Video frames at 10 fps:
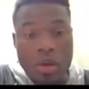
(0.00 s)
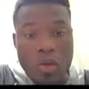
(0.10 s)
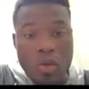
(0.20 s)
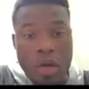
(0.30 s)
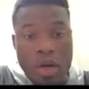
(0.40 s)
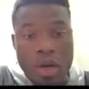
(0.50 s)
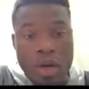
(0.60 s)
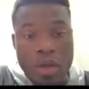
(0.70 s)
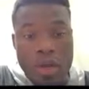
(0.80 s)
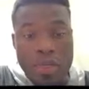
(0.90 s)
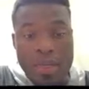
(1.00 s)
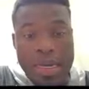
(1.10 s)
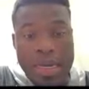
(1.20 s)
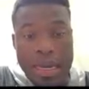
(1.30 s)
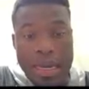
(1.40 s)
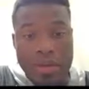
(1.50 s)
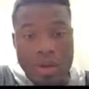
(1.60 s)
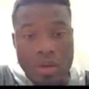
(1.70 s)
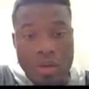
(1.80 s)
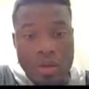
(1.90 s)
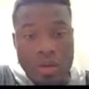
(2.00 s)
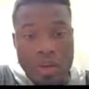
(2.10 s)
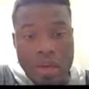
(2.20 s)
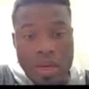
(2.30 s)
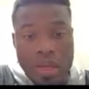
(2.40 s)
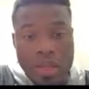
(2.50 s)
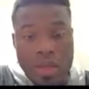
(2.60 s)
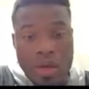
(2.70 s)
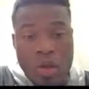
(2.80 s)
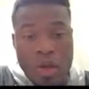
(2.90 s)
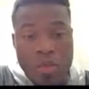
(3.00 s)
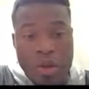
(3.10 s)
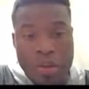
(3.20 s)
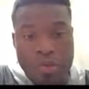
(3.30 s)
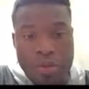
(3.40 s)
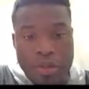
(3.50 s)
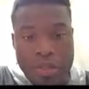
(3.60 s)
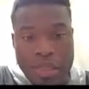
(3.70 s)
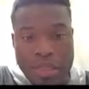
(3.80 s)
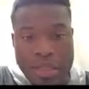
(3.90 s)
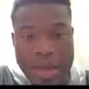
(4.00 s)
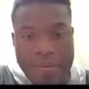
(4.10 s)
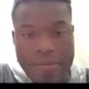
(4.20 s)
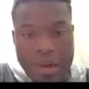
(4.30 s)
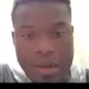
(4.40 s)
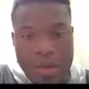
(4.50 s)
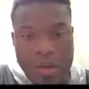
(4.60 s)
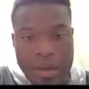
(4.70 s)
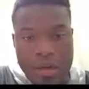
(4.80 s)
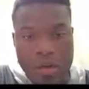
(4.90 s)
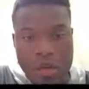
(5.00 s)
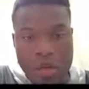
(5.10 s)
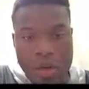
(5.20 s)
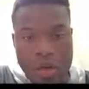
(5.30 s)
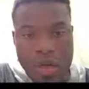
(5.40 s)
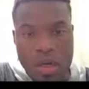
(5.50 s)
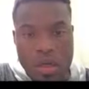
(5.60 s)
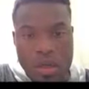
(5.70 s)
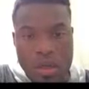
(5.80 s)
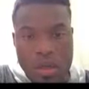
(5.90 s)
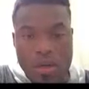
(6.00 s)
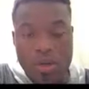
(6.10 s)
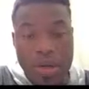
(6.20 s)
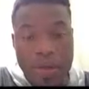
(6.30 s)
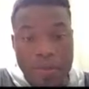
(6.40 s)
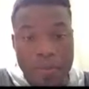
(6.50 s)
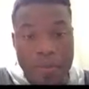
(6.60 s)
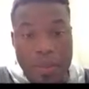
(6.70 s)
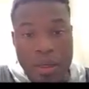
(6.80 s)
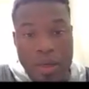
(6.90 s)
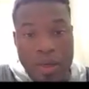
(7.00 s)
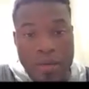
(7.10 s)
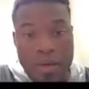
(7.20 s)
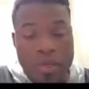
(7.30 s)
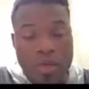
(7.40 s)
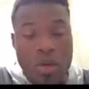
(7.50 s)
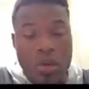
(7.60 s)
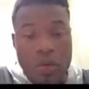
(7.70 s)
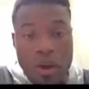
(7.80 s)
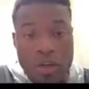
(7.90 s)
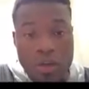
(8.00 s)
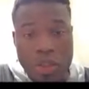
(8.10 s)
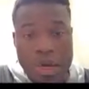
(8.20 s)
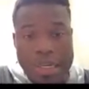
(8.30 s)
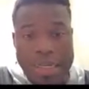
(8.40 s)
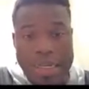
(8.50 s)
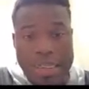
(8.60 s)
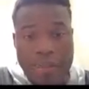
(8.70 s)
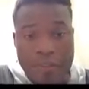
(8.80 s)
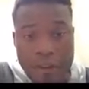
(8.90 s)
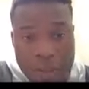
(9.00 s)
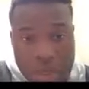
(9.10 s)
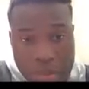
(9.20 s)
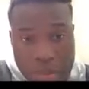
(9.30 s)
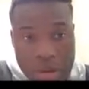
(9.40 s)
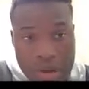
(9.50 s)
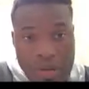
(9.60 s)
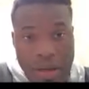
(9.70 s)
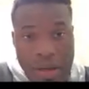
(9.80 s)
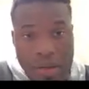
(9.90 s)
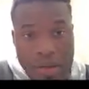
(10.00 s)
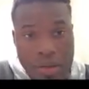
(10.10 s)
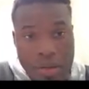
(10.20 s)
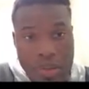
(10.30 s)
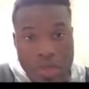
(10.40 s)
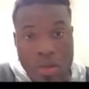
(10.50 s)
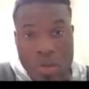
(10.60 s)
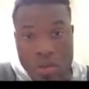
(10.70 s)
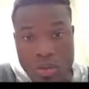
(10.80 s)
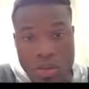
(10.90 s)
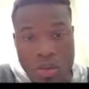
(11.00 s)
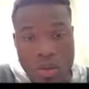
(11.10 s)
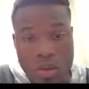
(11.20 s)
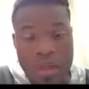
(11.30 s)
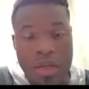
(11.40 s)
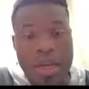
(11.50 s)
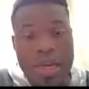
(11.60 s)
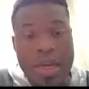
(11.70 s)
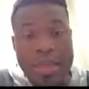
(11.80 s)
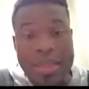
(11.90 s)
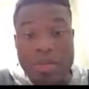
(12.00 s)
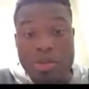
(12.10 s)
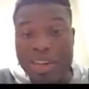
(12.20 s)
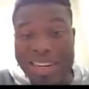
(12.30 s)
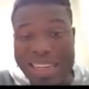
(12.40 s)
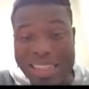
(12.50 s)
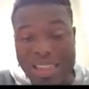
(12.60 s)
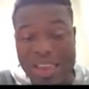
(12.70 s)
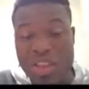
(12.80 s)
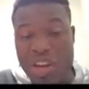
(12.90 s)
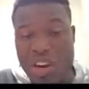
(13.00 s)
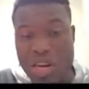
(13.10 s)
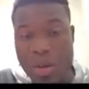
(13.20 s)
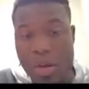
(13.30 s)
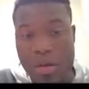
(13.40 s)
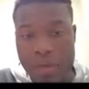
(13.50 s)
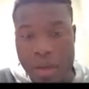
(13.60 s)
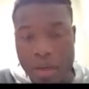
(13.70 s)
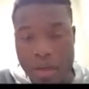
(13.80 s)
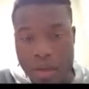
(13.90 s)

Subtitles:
we're on the second line of code. This colon operator is producing the same vector, 1, 3, right? So first, we're trying to index the first number of vec, which is cool, which is 1. Then we're trying to index the third number of vec.